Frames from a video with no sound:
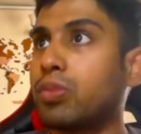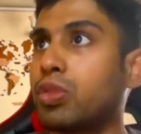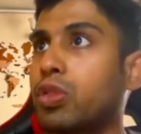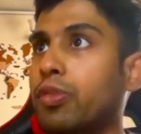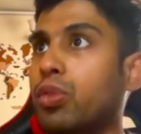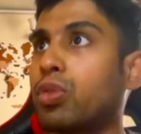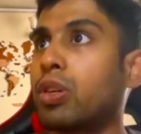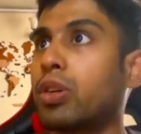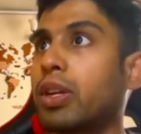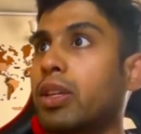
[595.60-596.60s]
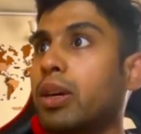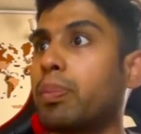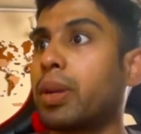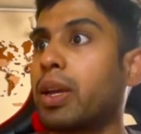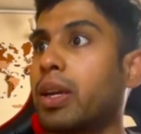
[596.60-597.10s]
So for Google, you get the
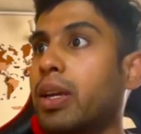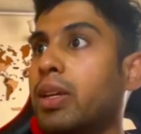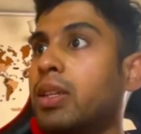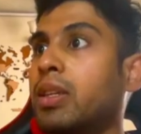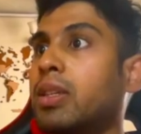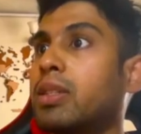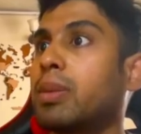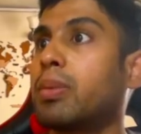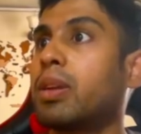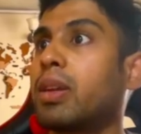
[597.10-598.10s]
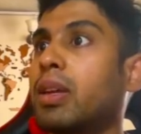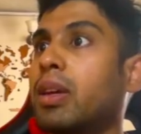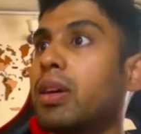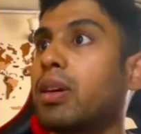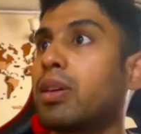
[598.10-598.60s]
company ID. Similarly,
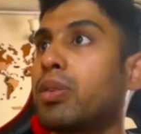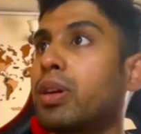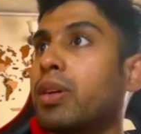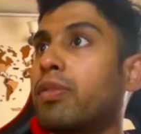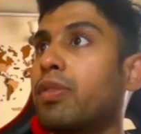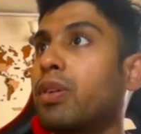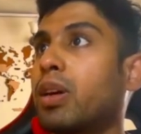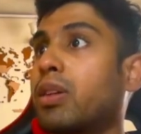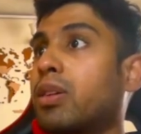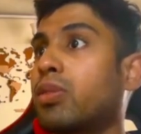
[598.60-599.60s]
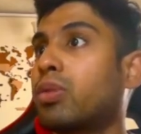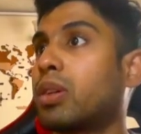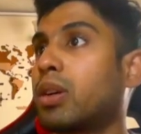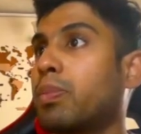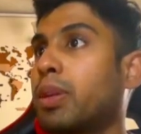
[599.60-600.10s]
you get for other Google
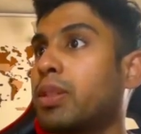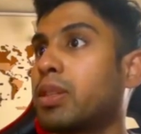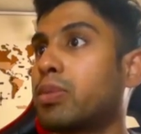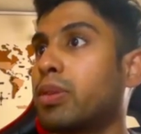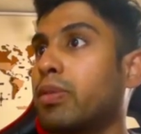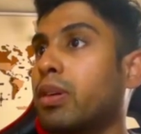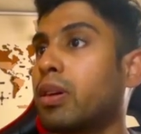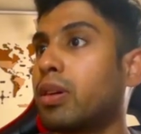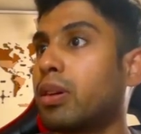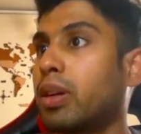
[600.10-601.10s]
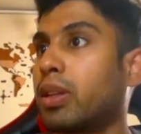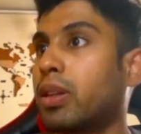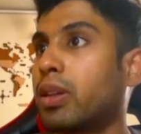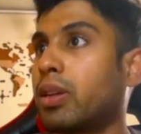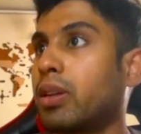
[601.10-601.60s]
companies as well. And
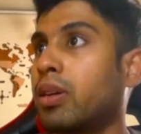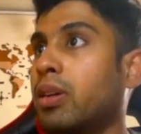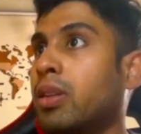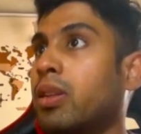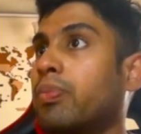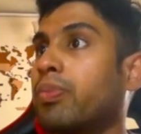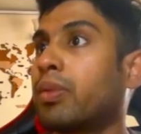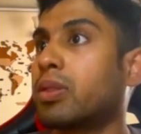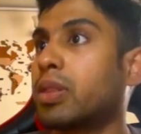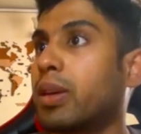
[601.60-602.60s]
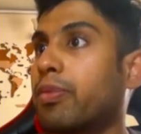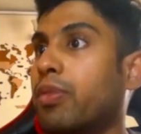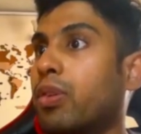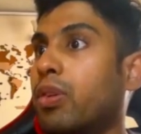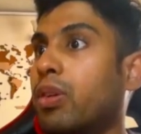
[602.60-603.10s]
then same
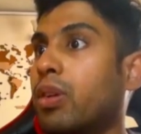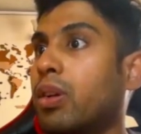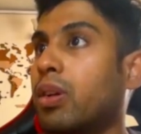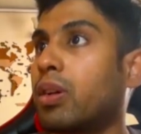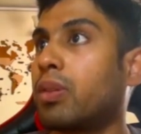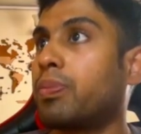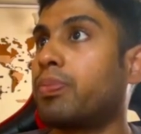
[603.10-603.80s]
for